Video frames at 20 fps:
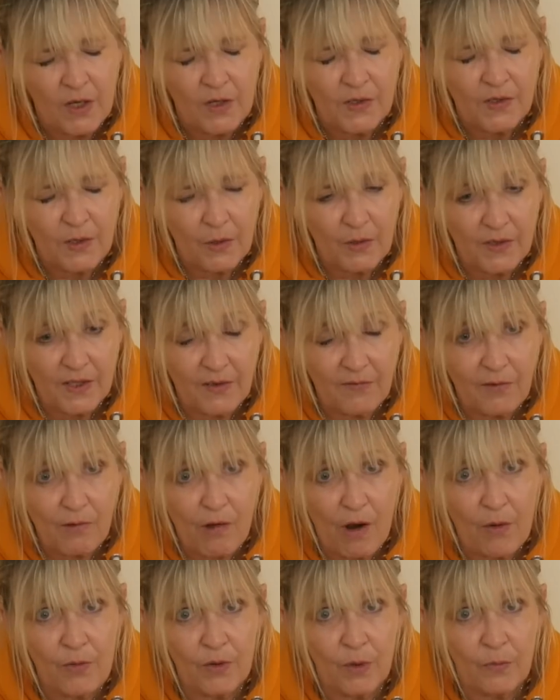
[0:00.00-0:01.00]
So as they've
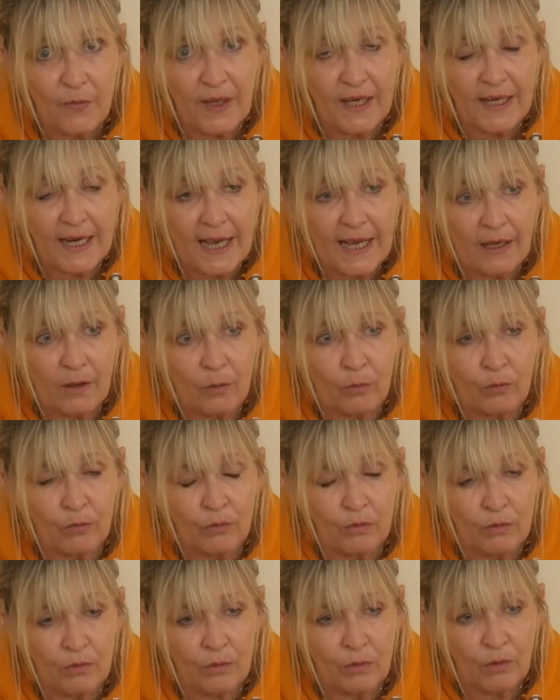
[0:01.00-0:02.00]
grown up, they now
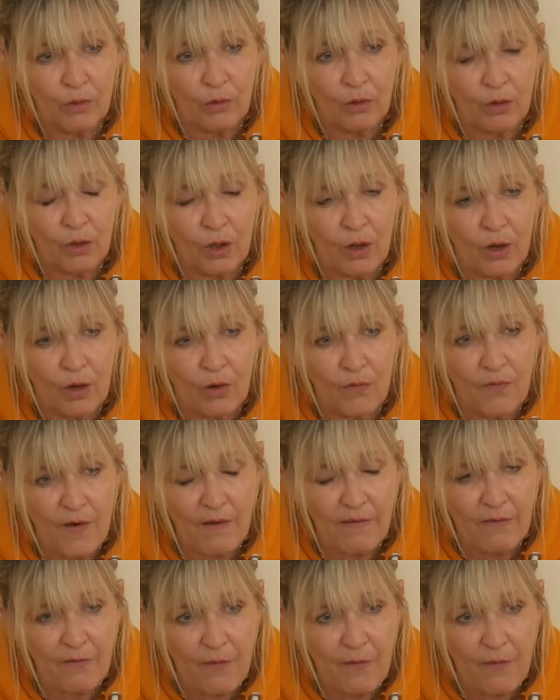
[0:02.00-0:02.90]
are very,